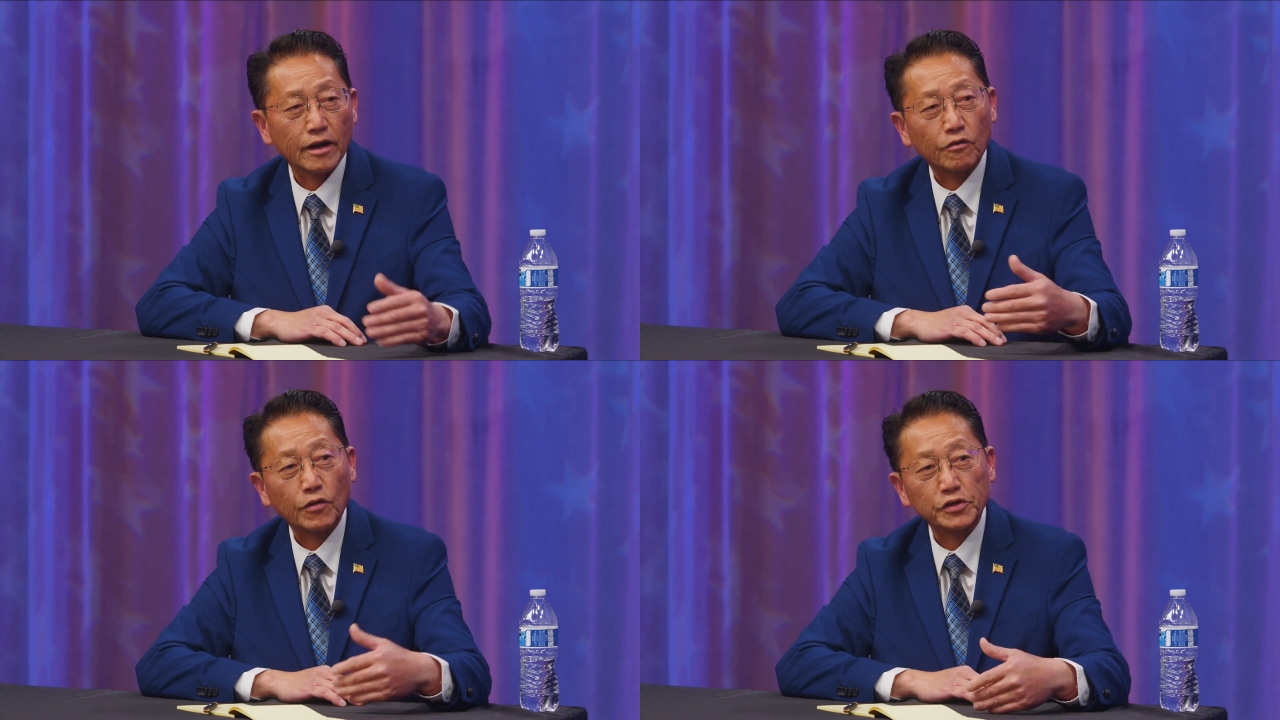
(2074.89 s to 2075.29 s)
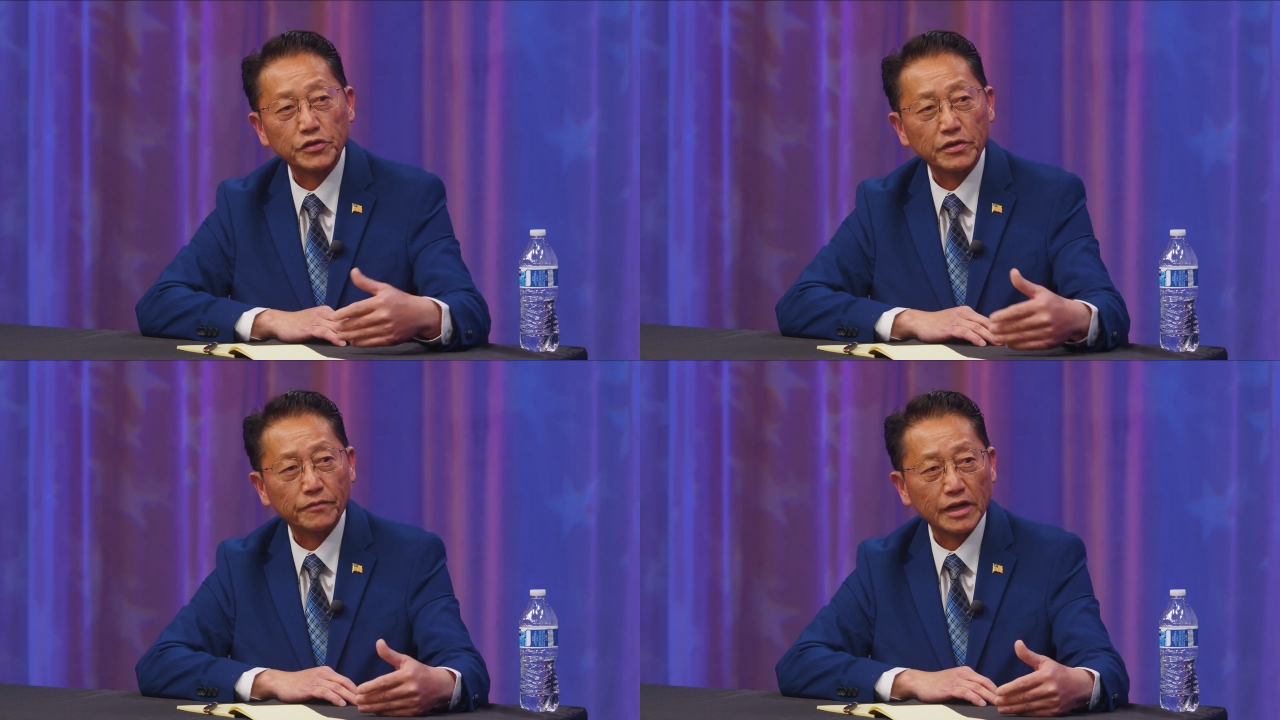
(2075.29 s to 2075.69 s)
Fresno
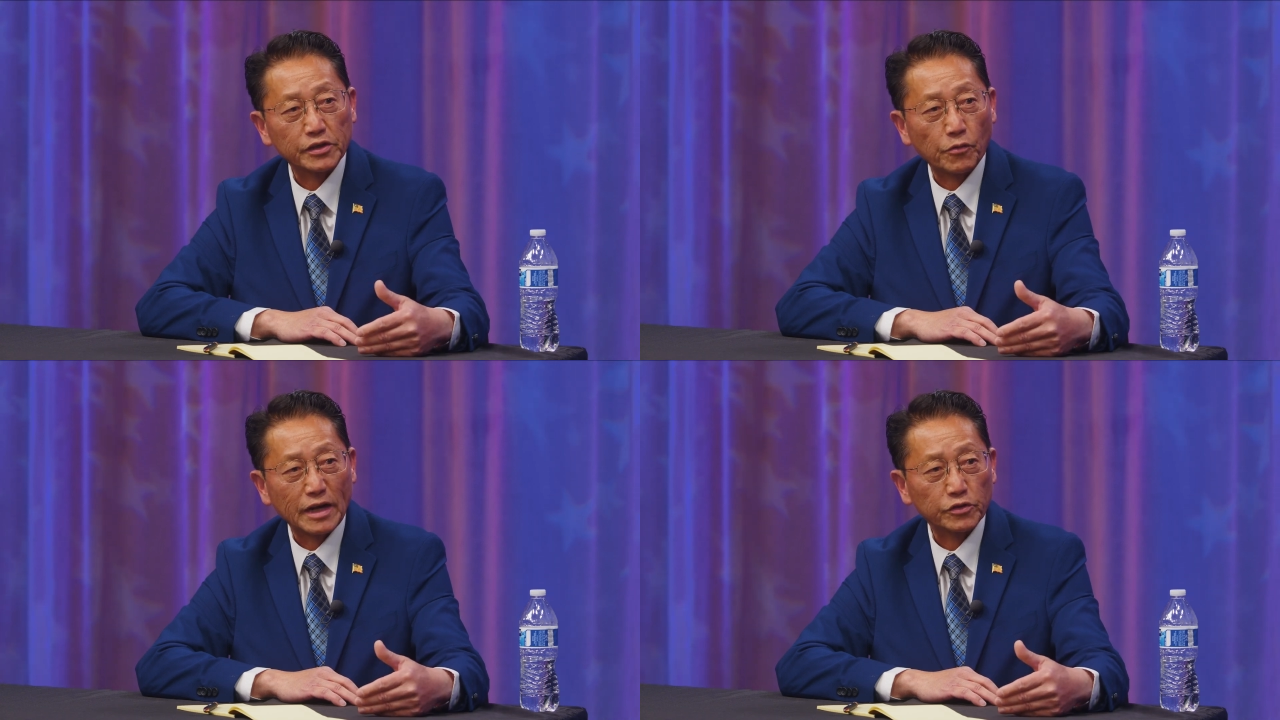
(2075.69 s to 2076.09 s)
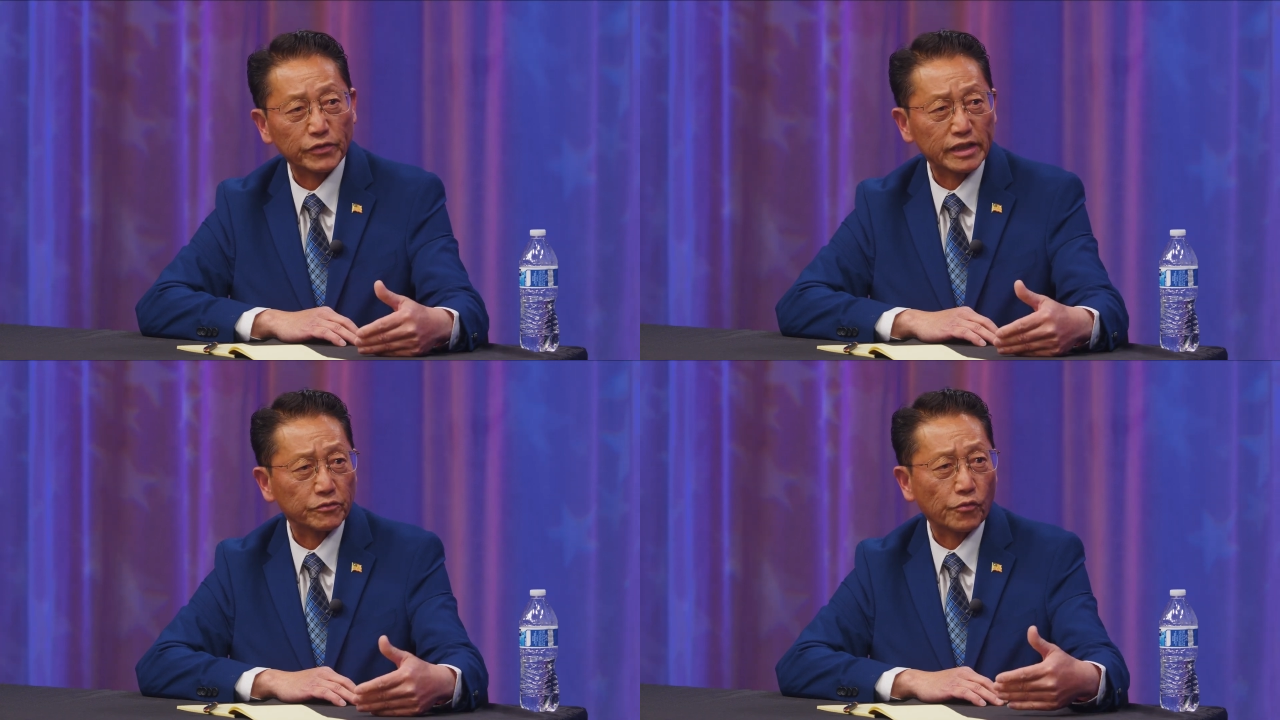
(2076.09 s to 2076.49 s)
Unified's
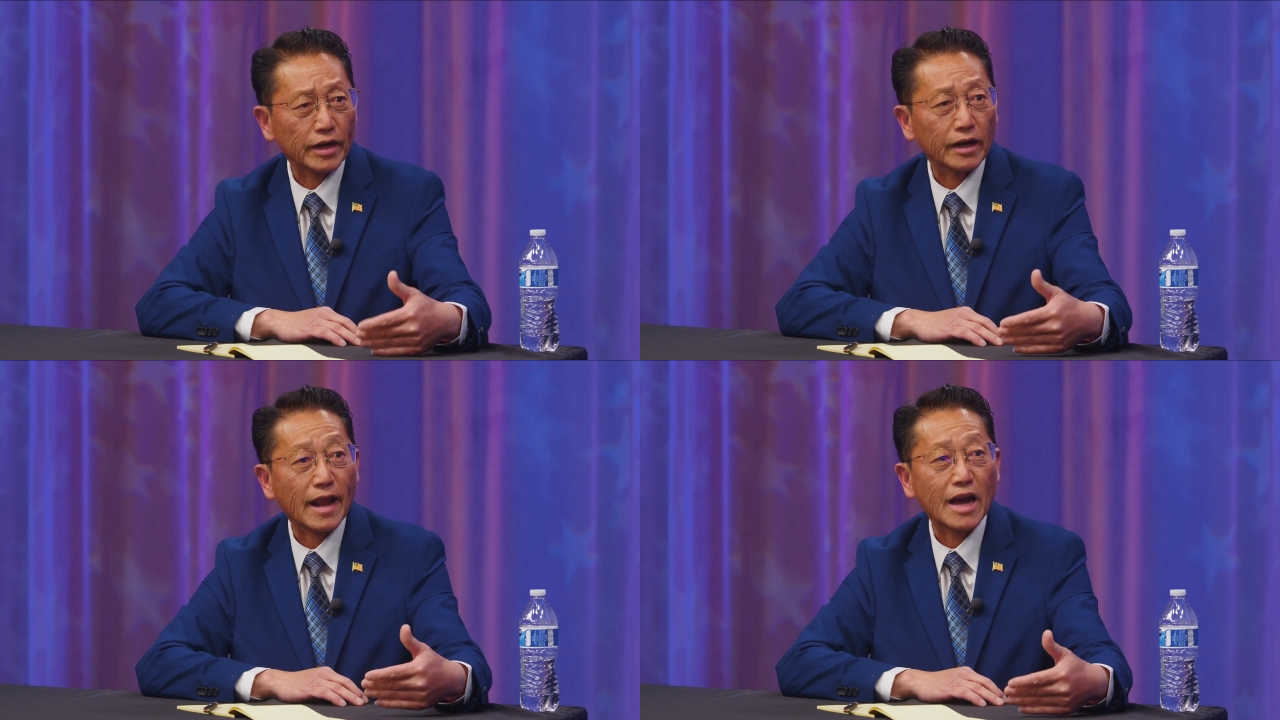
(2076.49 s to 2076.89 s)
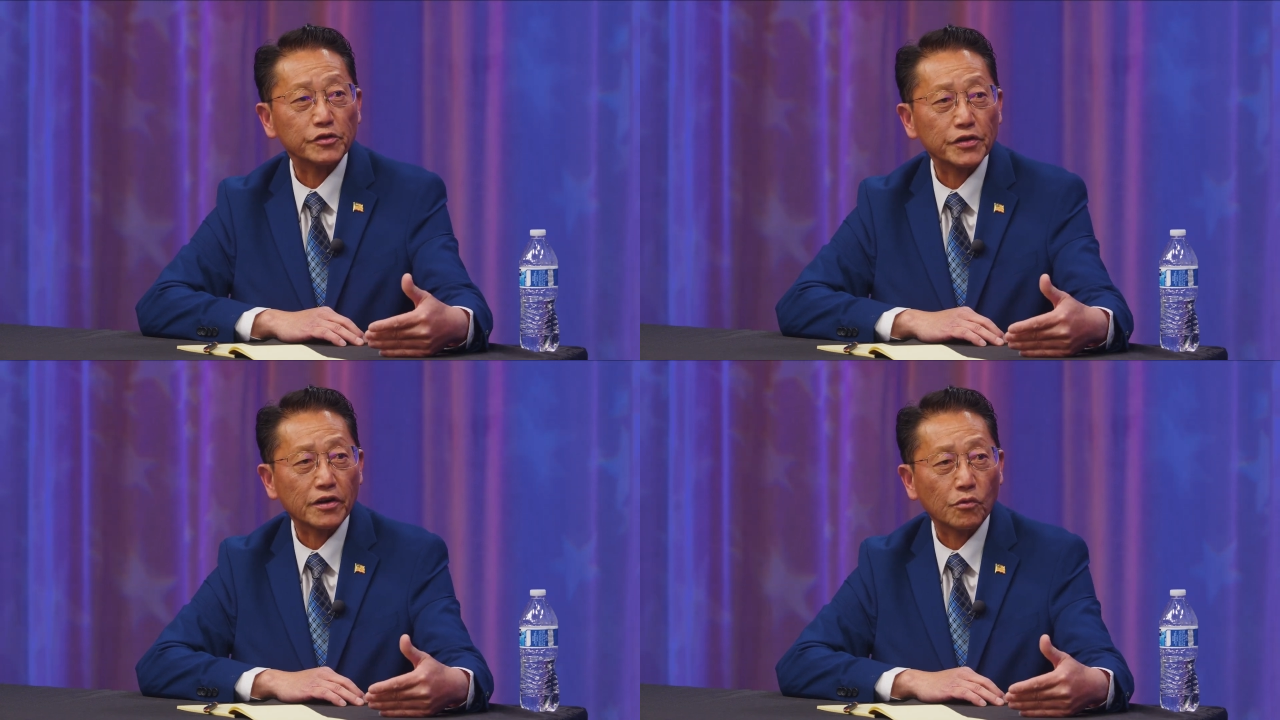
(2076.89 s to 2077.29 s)
graduation rate
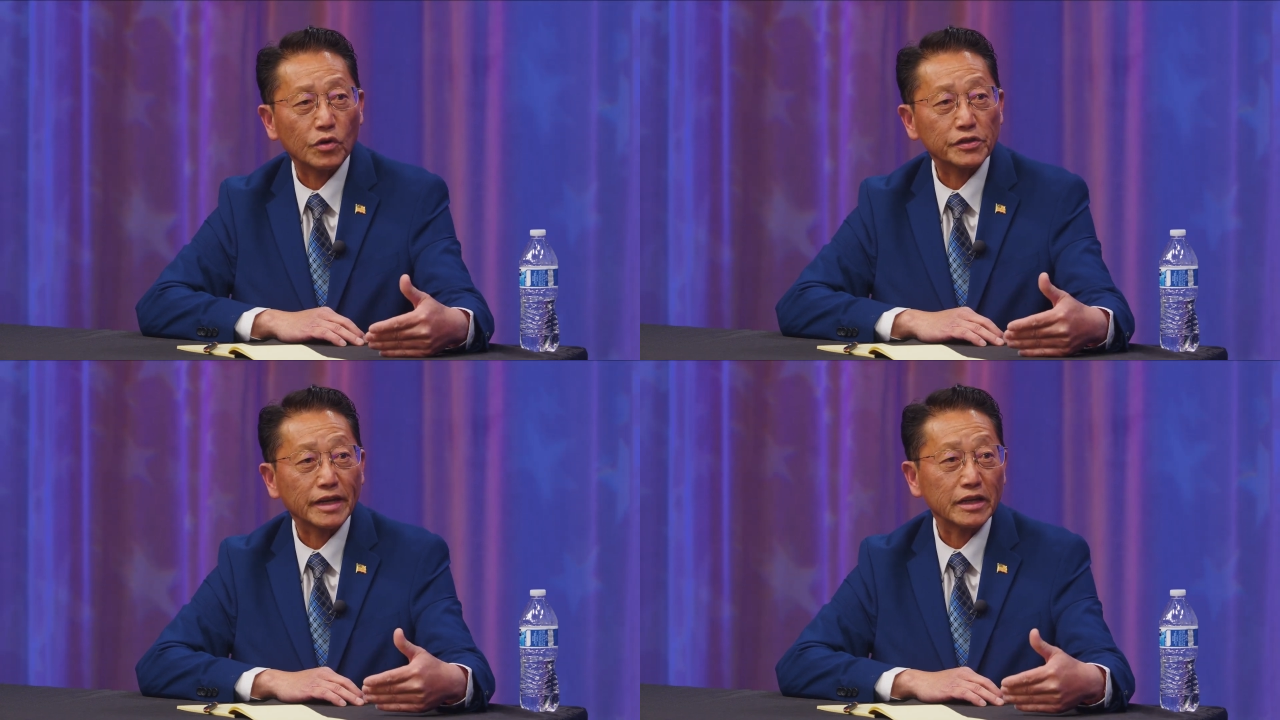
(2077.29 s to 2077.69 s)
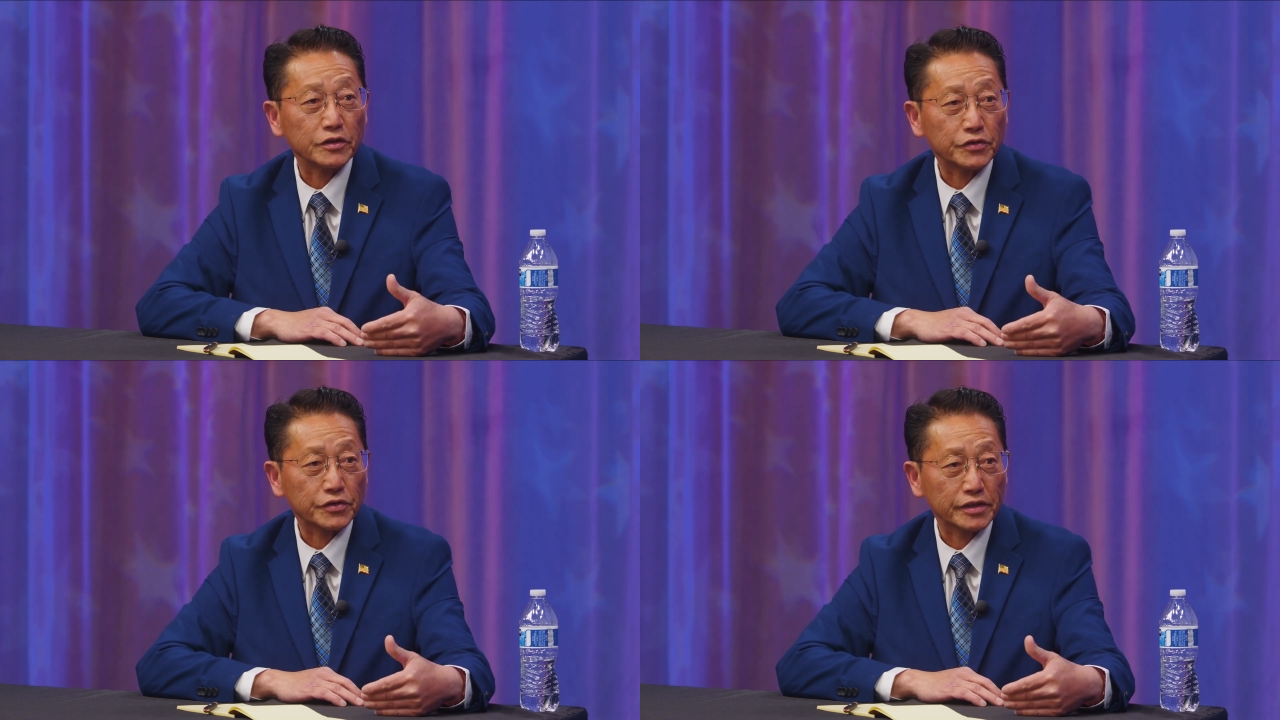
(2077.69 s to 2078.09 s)
last year was
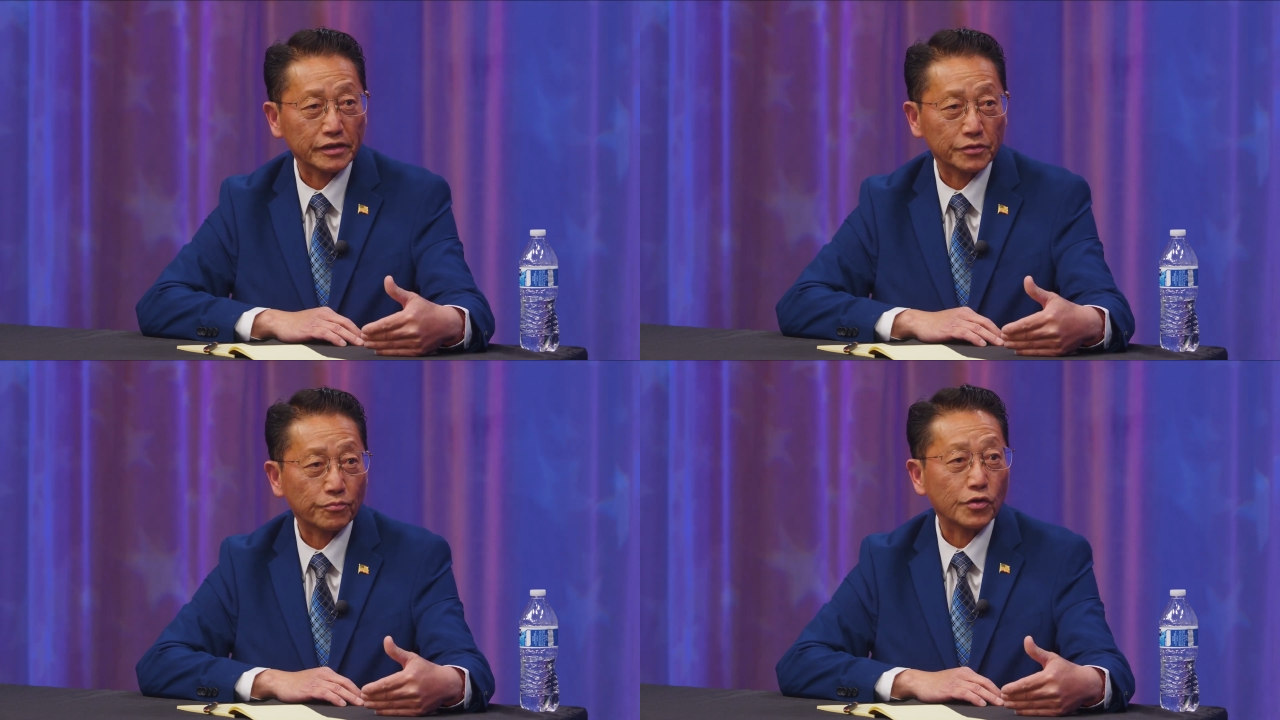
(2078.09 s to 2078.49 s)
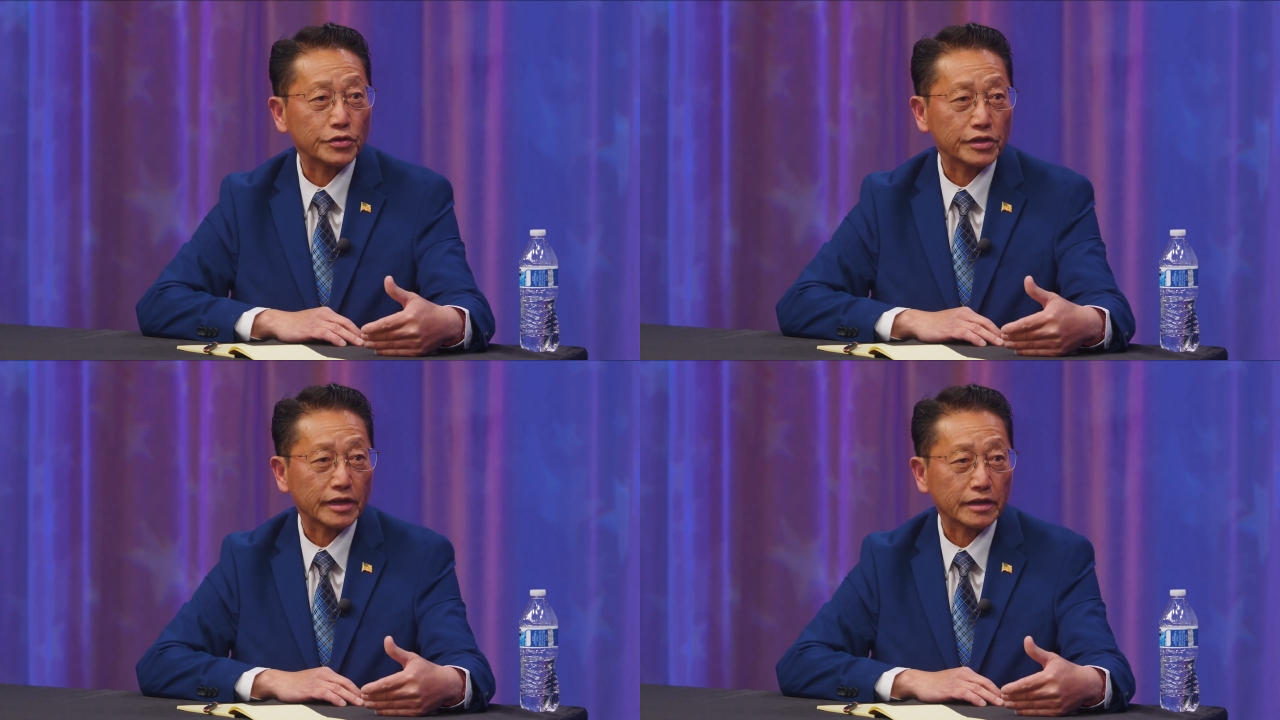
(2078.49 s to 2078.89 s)

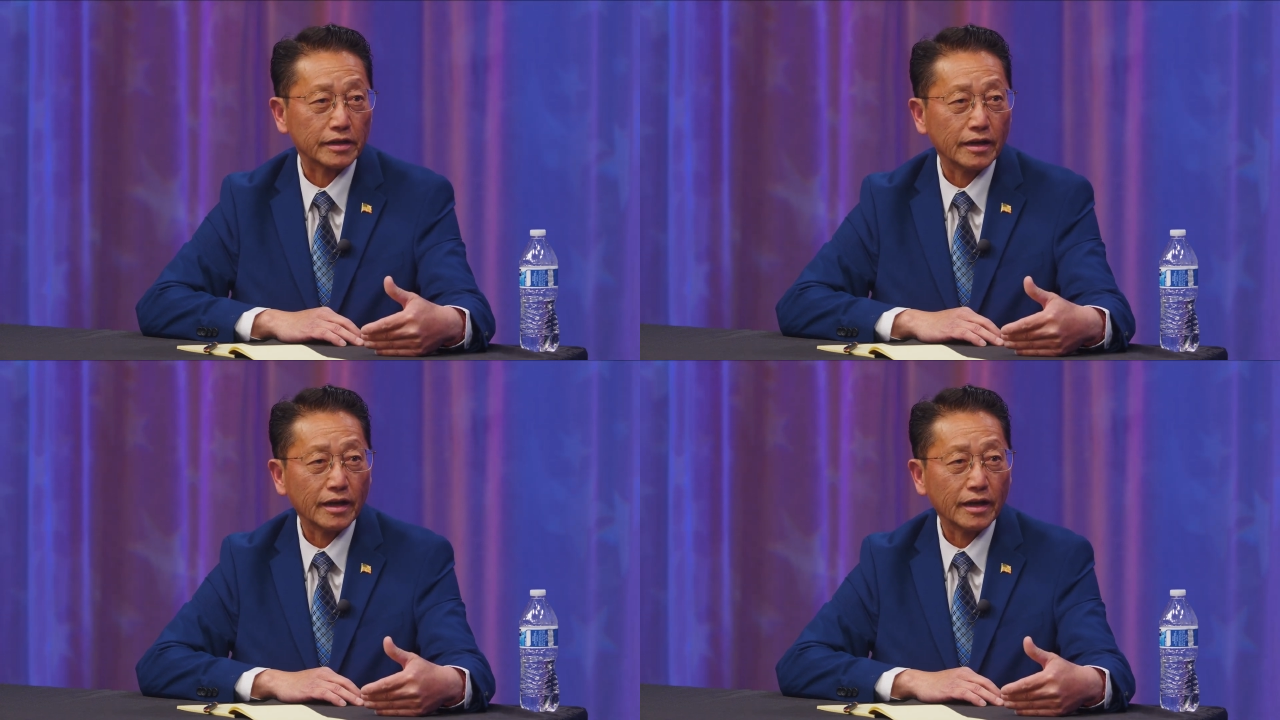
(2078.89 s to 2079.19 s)
86%.